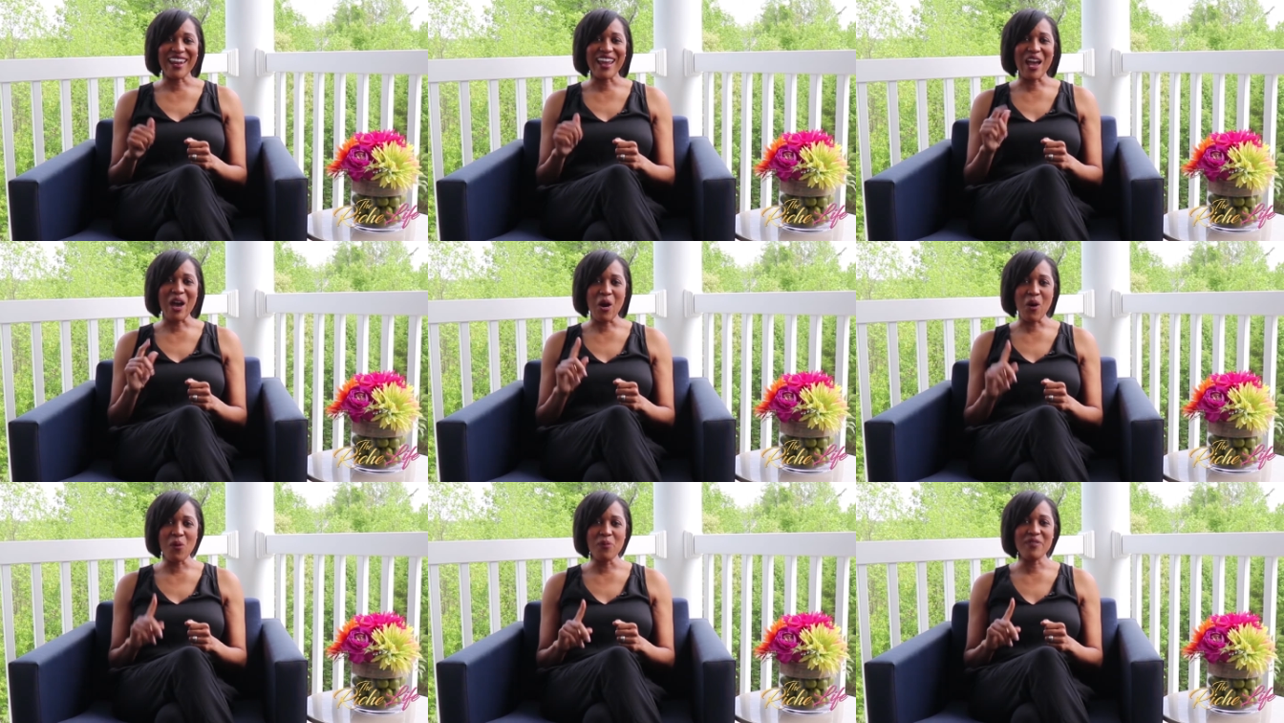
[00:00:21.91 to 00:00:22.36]
and
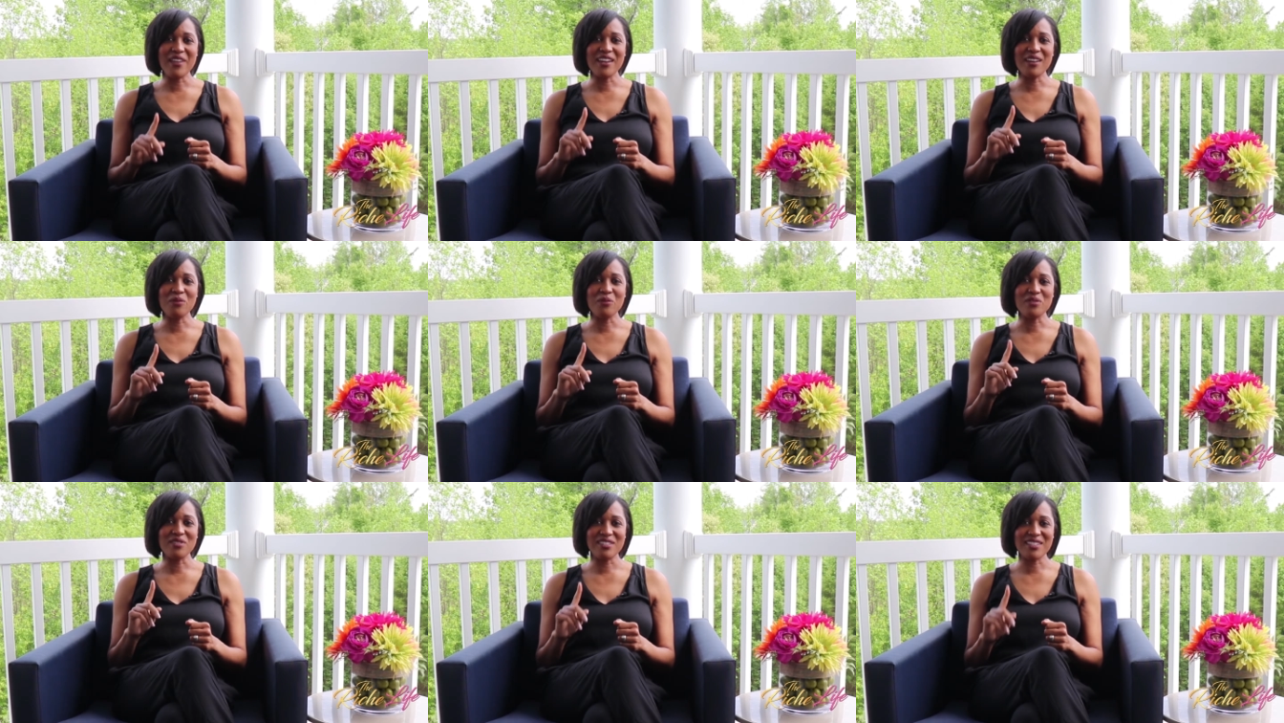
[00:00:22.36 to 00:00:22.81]
I hope that
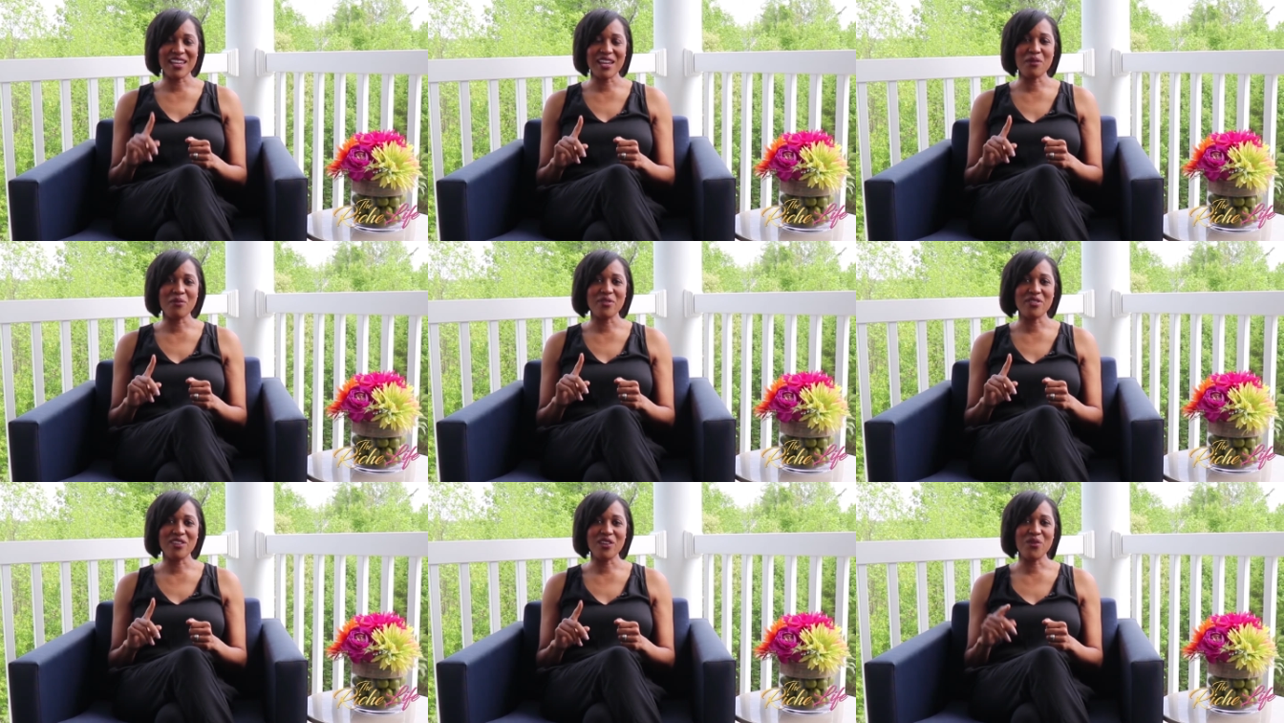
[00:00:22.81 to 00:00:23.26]
it will
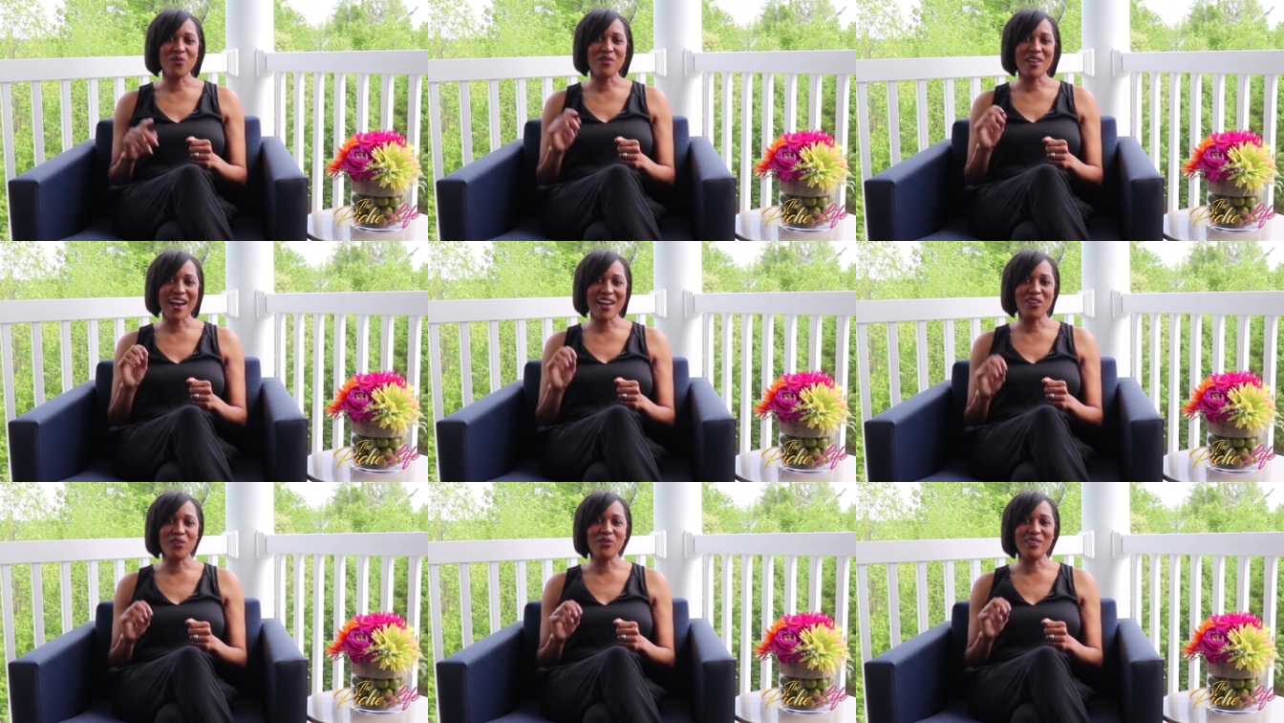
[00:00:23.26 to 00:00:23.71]
stay with you
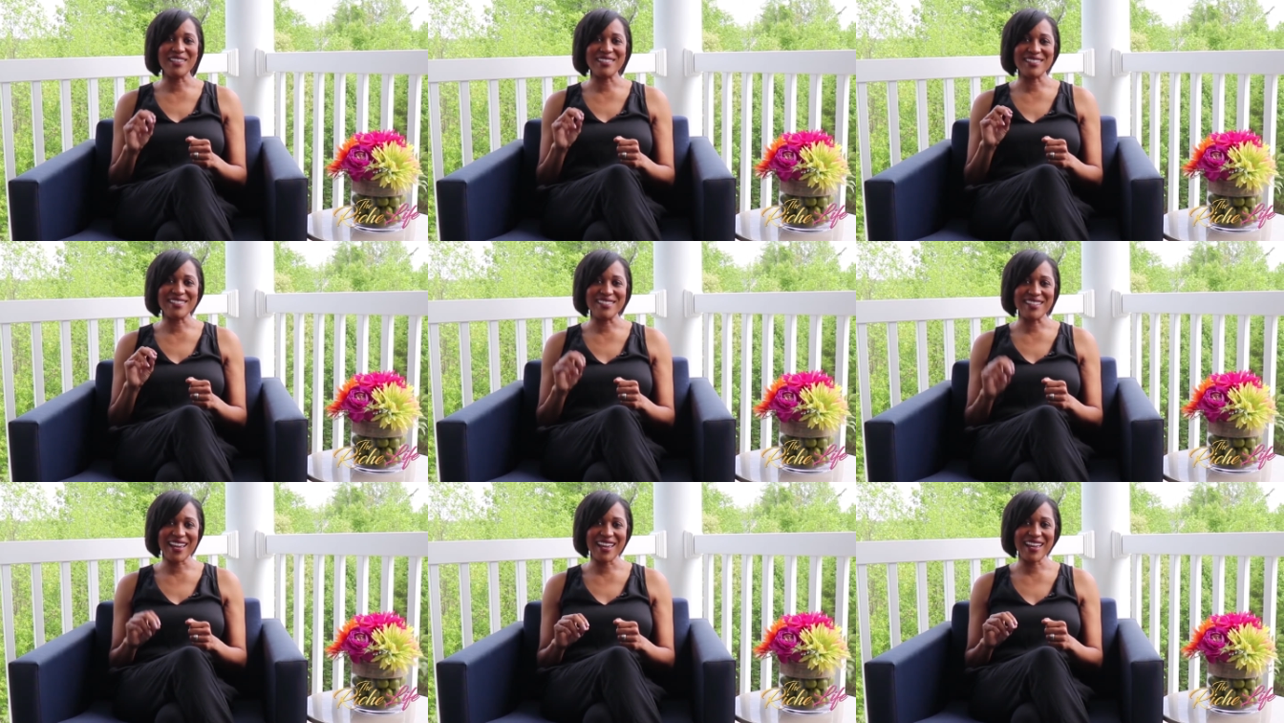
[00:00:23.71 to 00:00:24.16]
not only
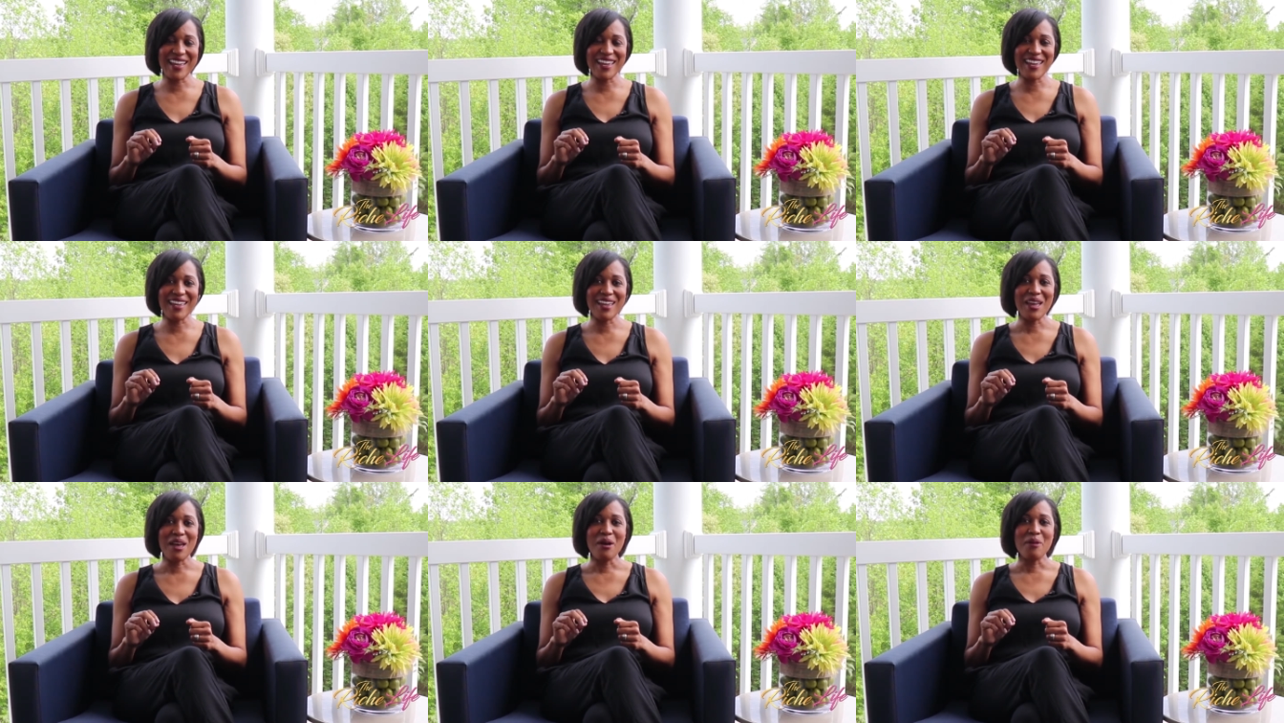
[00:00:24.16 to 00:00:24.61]

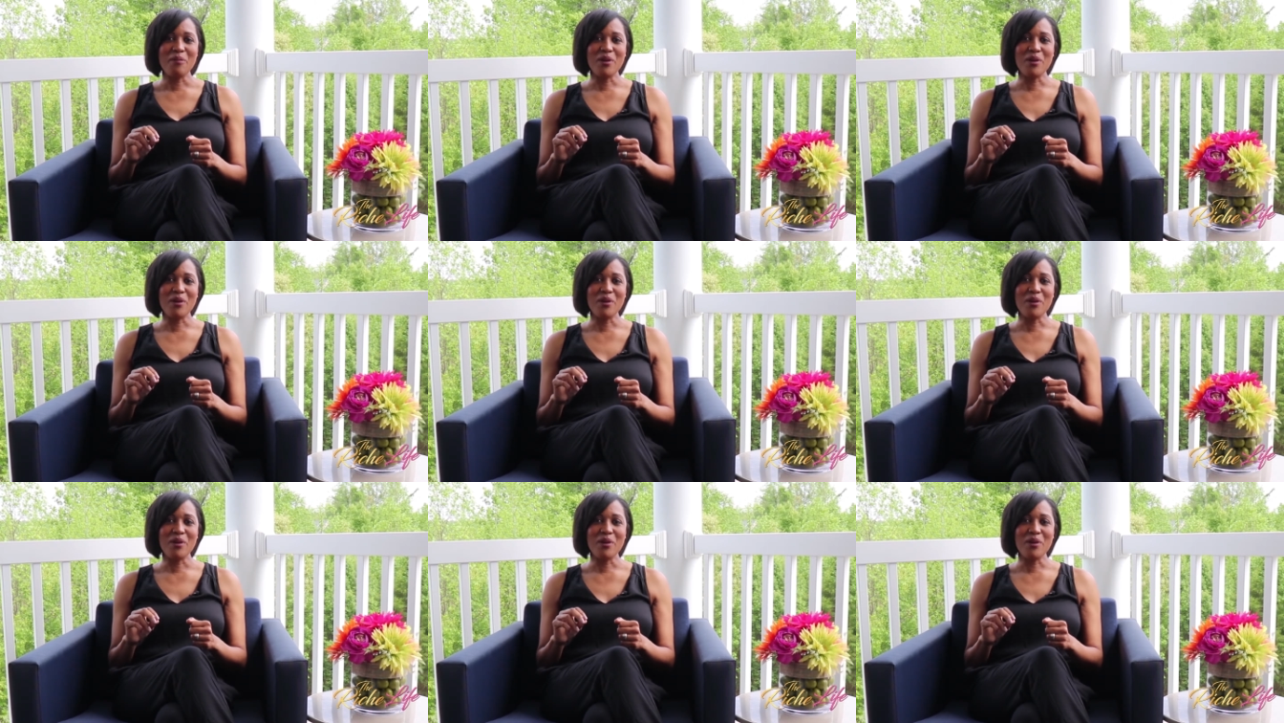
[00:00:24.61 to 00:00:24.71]
today,